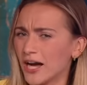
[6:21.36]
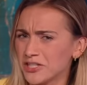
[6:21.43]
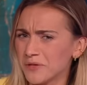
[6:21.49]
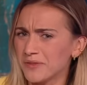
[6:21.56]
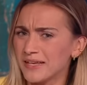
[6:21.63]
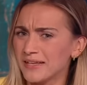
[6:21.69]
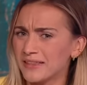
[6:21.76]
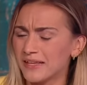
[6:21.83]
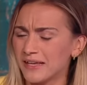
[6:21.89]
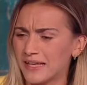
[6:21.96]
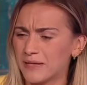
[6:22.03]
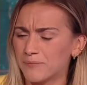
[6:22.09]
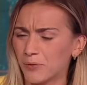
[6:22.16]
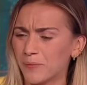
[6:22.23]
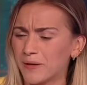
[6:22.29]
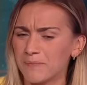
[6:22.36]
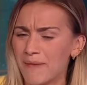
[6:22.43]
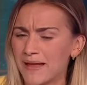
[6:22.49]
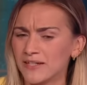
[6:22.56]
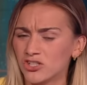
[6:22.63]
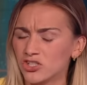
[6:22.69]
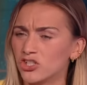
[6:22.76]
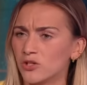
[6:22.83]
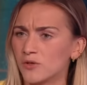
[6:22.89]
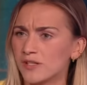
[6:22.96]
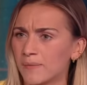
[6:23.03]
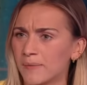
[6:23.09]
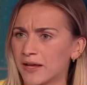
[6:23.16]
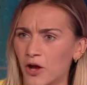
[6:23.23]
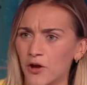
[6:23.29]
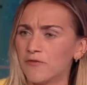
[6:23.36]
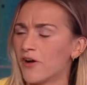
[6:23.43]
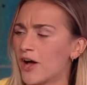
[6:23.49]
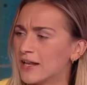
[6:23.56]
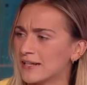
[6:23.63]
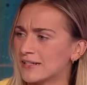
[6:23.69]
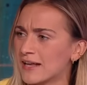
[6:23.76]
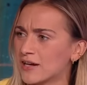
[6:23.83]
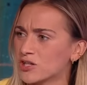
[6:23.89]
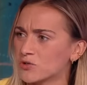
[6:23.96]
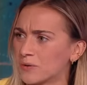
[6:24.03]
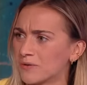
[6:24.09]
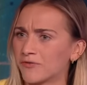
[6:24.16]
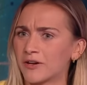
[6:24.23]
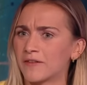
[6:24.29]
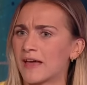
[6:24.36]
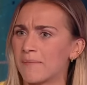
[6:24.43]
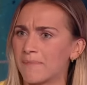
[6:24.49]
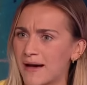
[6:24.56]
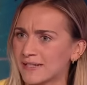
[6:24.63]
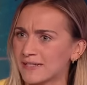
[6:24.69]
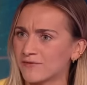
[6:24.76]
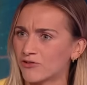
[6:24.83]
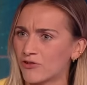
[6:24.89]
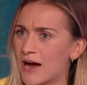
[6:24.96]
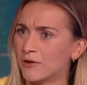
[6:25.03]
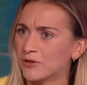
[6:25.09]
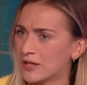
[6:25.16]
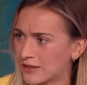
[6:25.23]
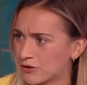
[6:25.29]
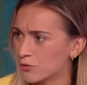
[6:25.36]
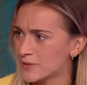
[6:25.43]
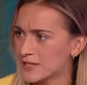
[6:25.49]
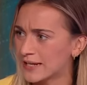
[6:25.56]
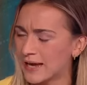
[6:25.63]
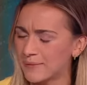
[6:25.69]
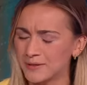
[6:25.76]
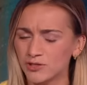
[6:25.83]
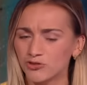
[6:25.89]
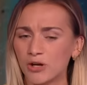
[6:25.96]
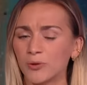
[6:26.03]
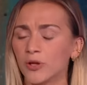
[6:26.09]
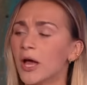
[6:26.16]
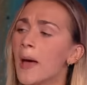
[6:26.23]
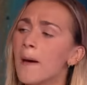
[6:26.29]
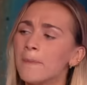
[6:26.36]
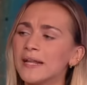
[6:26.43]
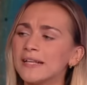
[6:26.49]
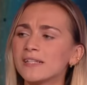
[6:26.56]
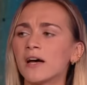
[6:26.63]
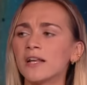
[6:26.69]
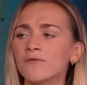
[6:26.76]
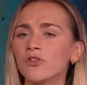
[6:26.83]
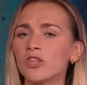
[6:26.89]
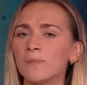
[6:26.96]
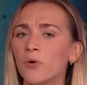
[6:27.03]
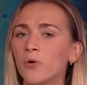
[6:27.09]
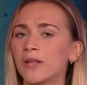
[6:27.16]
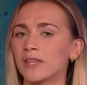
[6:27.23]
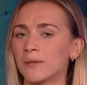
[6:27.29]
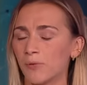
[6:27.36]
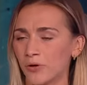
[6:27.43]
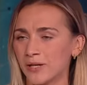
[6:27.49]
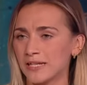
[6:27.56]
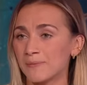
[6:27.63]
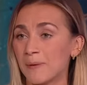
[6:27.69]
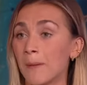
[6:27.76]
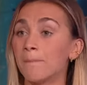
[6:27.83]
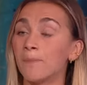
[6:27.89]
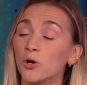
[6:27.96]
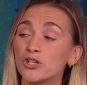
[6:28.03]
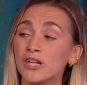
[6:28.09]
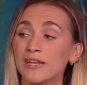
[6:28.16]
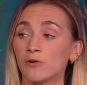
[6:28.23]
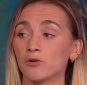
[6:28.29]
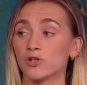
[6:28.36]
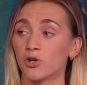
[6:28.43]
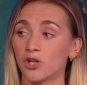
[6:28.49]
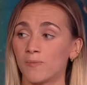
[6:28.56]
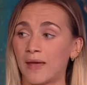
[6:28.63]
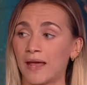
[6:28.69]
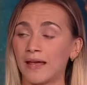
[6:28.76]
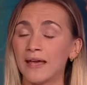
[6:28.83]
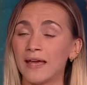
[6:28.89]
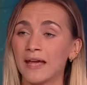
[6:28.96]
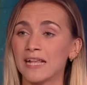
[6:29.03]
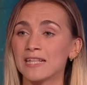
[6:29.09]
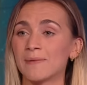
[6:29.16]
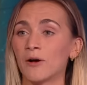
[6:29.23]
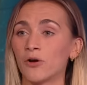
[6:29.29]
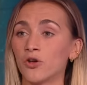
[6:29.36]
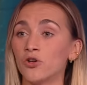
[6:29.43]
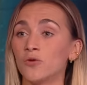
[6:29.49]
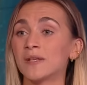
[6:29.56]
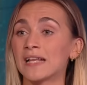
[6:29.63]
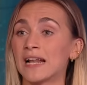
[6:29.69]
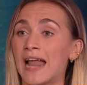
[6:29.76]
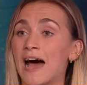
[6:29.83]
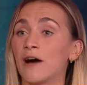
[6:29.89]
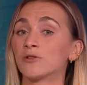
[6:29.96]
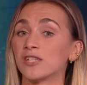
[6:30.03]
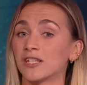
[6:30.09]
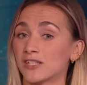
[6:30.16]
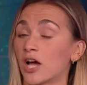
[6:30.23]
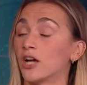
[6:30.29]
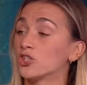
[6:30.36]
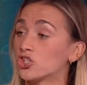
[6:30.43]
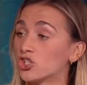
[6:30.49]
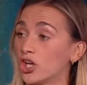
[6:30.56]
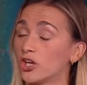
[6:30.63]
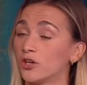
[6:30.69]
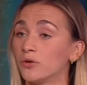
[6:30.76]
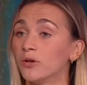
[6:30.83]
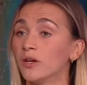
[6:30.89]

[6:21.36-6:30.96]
I don't think that he probably meant to do something overtly sexual in front of that massive crowd that he thought was going to yeah, get exactly. into trouble. Exactly. But it's kind of not the point. The point is about bodily autonomy. It's about who is allowed Grace, to touch here's, you.